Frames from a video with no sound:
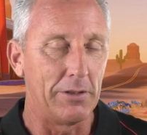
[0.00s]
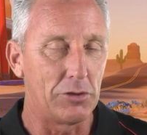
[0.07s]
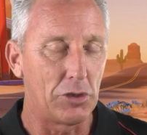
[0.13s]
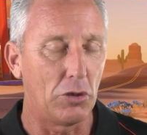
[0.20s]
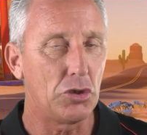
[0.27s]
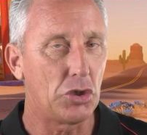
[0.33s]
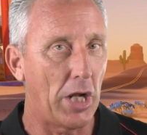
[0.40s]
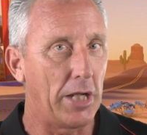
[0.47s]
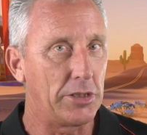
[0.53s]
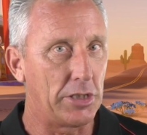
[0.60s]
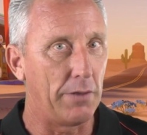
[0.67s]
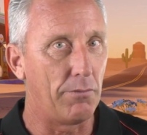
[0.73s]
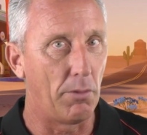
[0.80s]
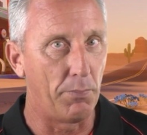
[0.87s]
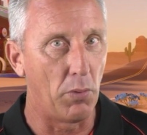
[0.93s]
there's a good
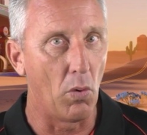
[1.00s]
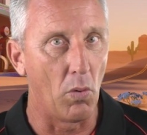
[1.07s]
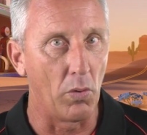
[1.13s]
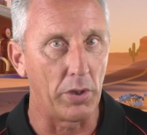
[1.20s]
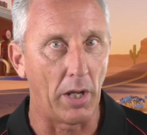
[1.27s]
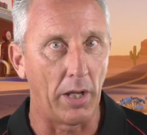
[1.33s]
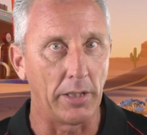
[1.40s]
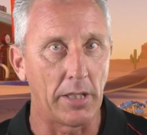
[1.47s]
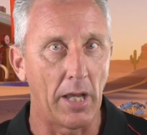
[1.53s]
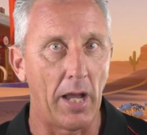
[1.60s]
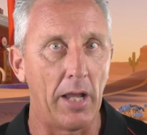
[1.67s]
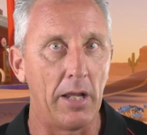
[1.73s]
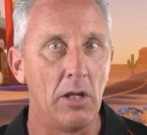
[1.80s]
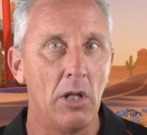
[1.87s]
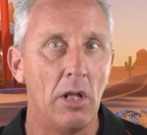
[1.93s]
chance he'd report,
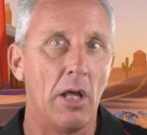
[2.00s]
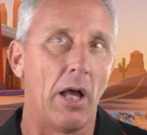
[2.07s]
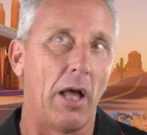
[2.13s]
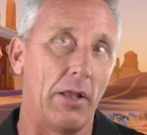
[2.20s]
okay?